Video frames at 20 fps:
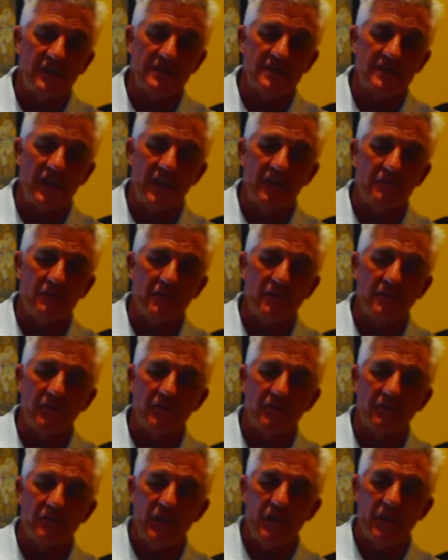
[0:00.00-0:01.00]
sunset with
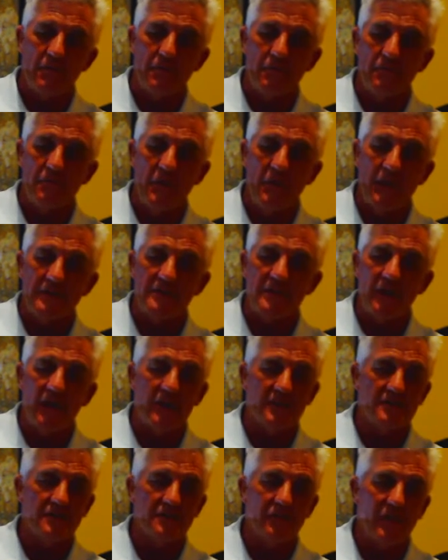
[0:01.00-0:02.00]
a couple of Mai
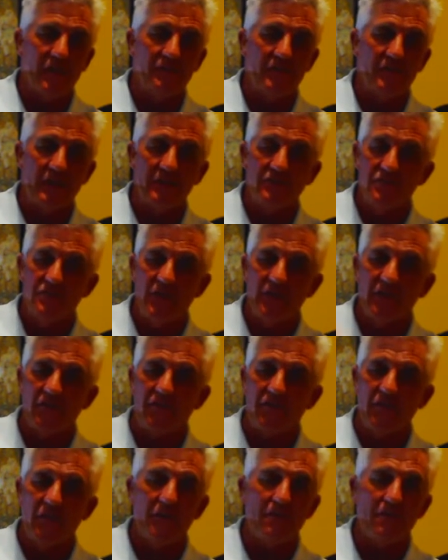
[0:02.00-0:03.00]
Tais or whatever they drink in
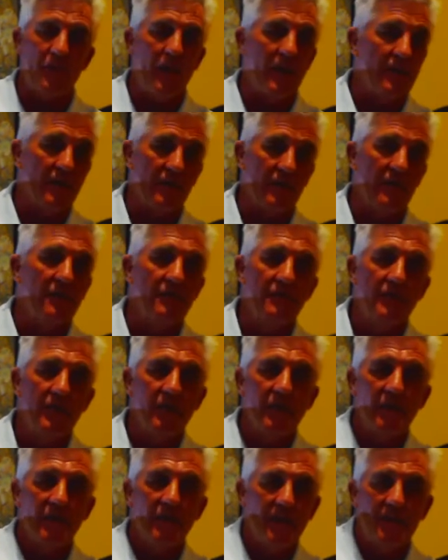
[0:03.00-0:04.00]
the Philippines. I don't know.
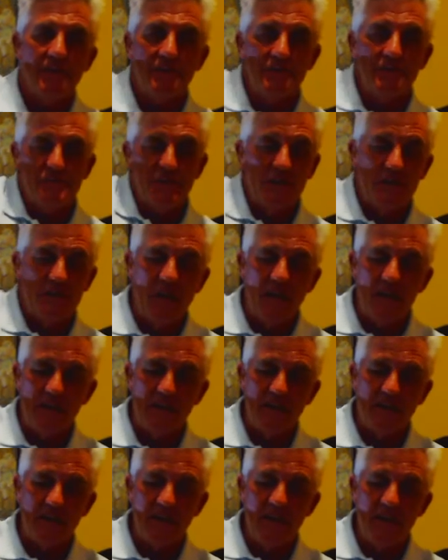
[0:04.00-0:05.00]
I don't drink
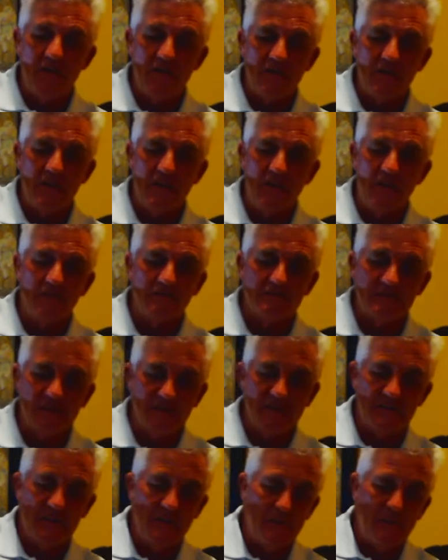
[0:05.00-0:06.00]
hardly any alcohol
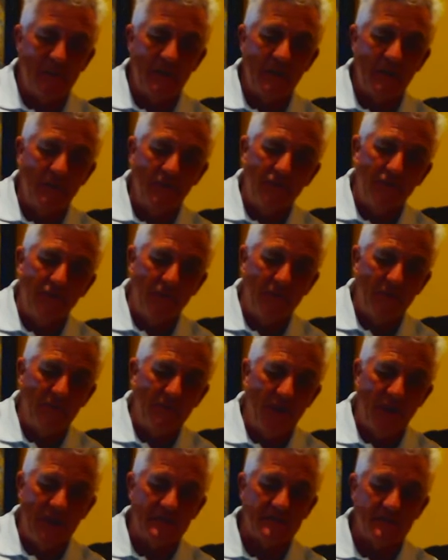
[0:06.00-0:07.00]
since I've been ill for
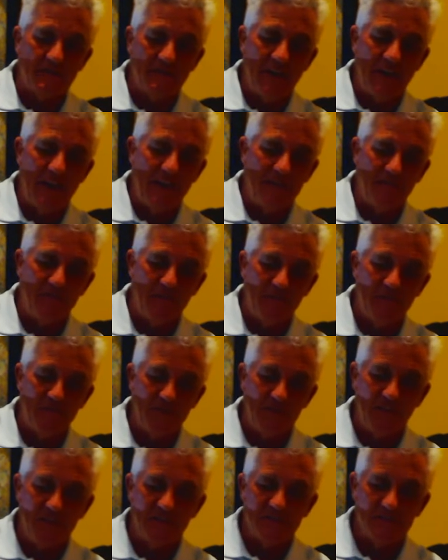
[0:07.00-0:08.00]
the last handful
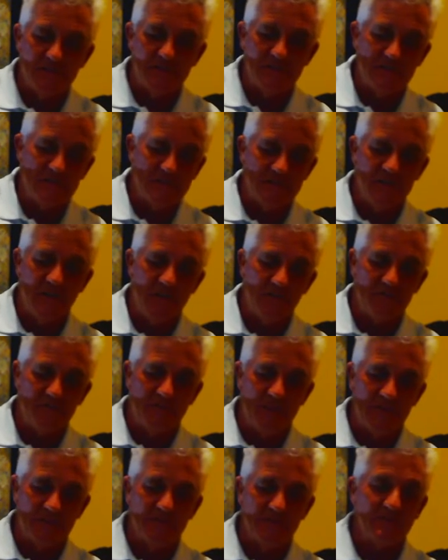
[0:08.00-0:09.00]
of years. It's just
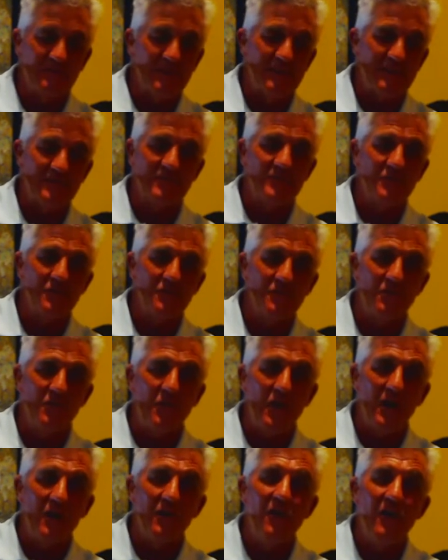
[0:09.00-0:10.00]
not, doesn't do
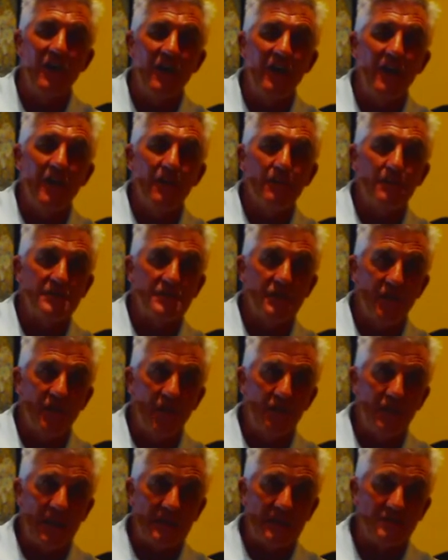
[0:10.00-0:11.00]
me well. But, you
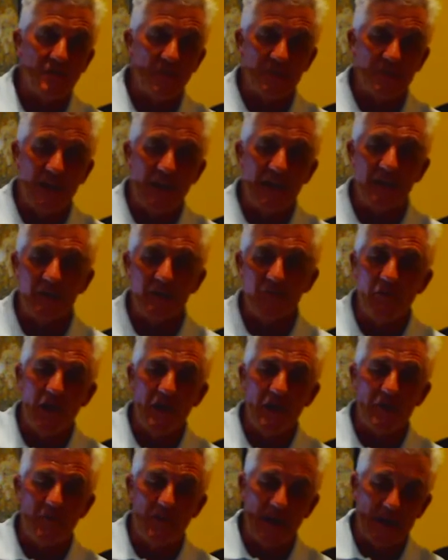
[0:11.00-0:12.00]
know, that's what they can
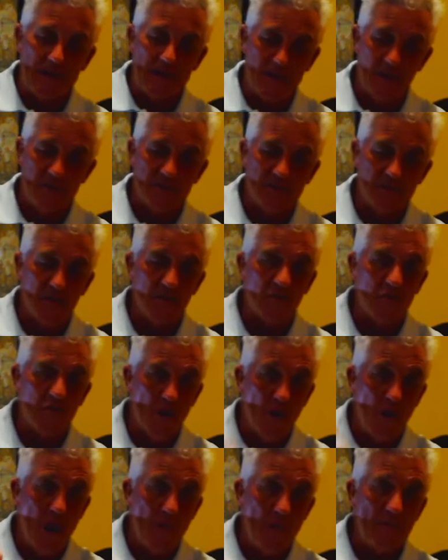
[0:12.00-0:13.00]
run. And my kids can
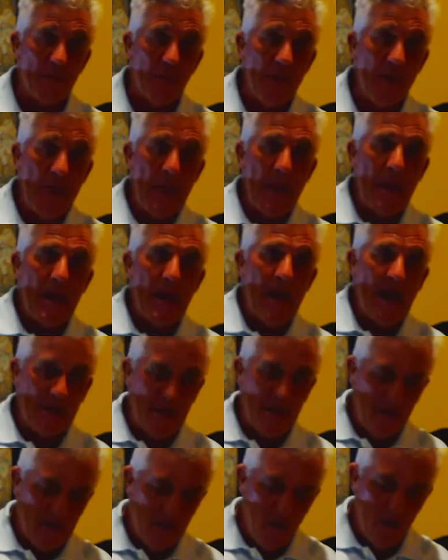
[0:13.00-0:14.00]
grow up,
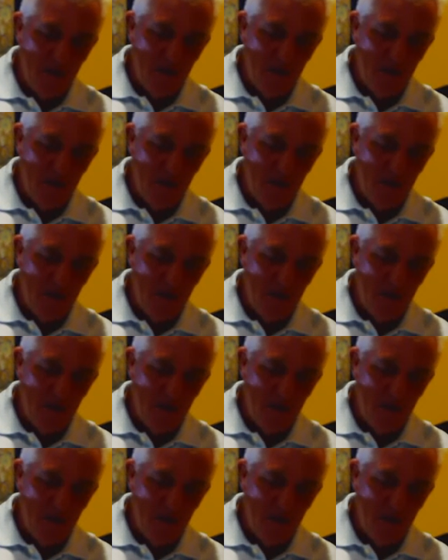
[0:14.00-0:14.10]
and I